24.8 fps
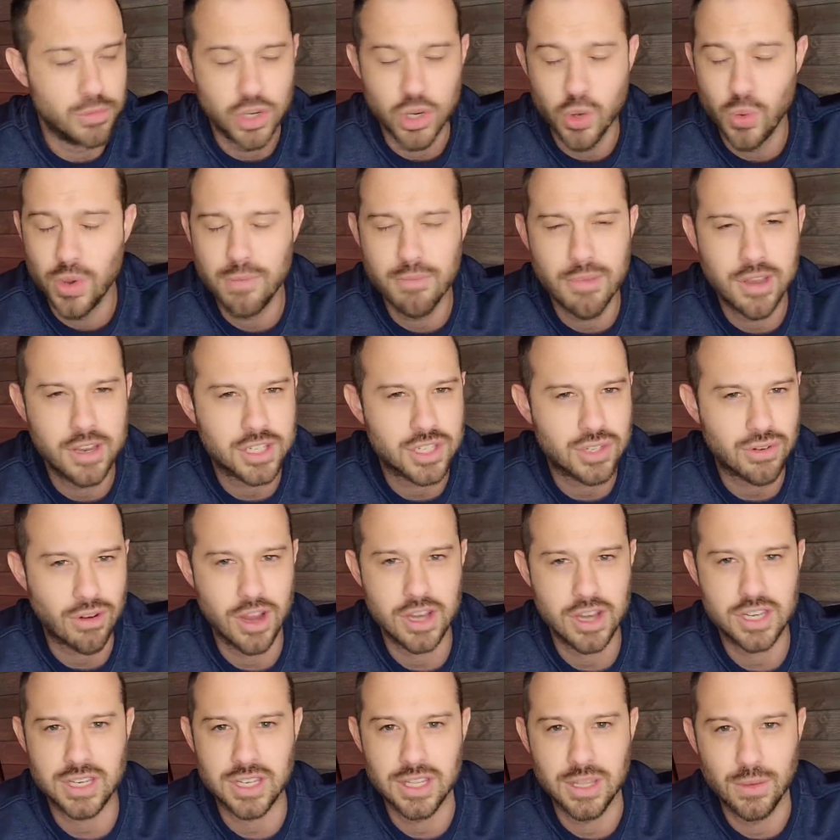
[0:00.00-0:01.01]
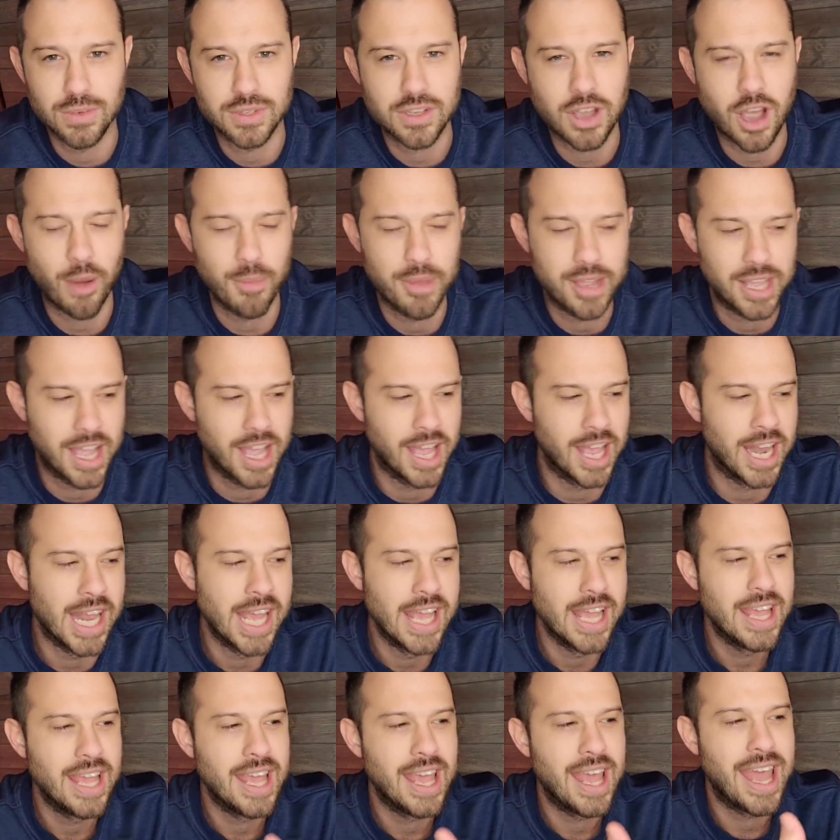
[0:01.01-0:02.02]
new administration that was coming in,
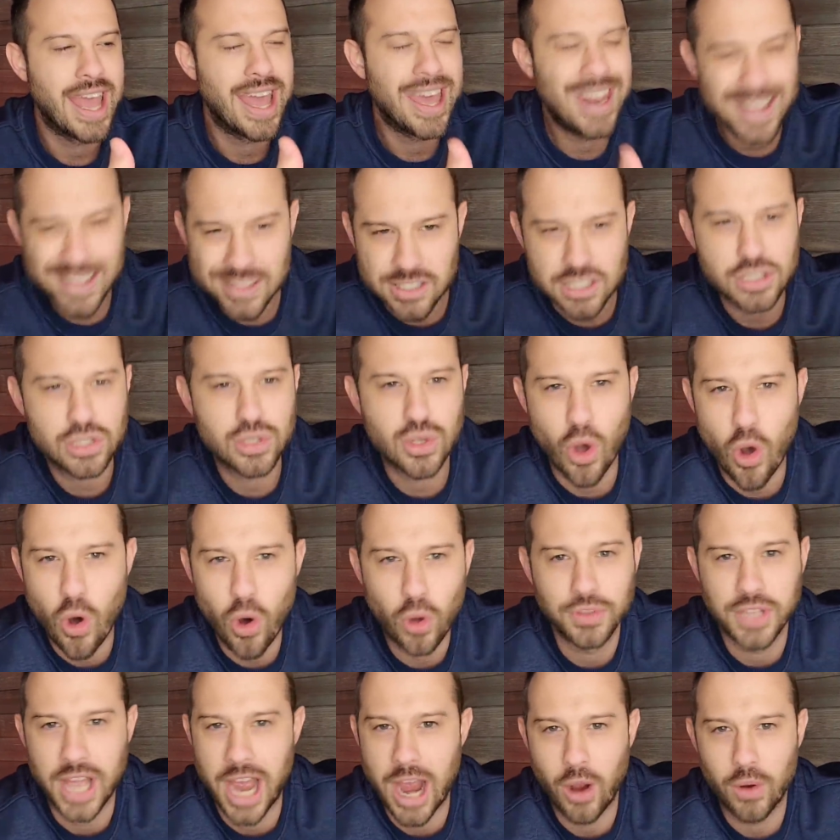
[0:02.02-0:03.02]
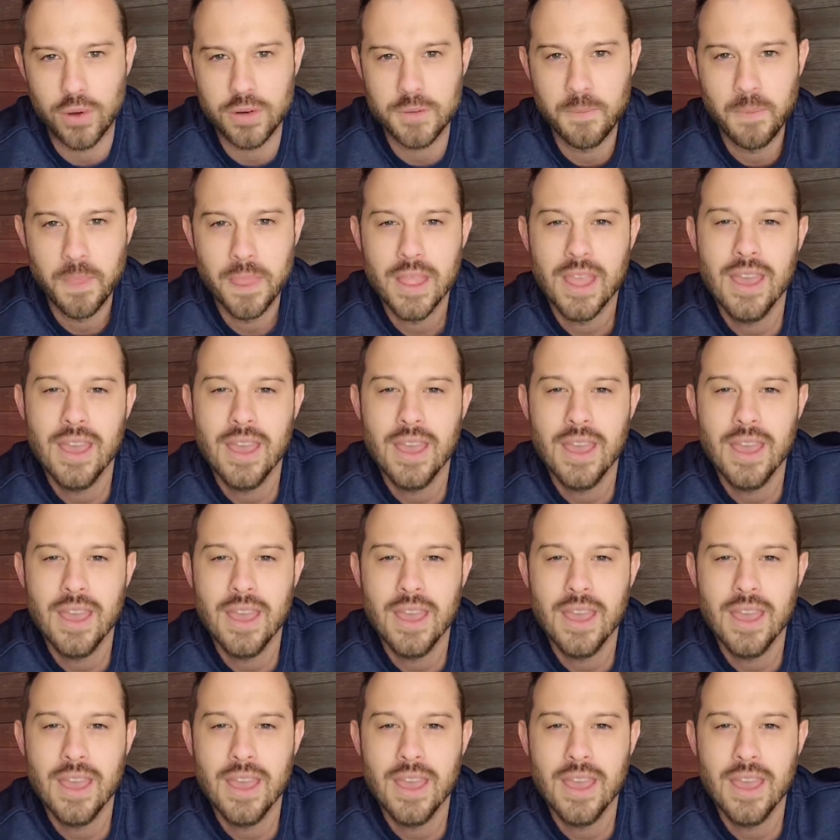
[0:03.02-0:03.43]
and it stalled out.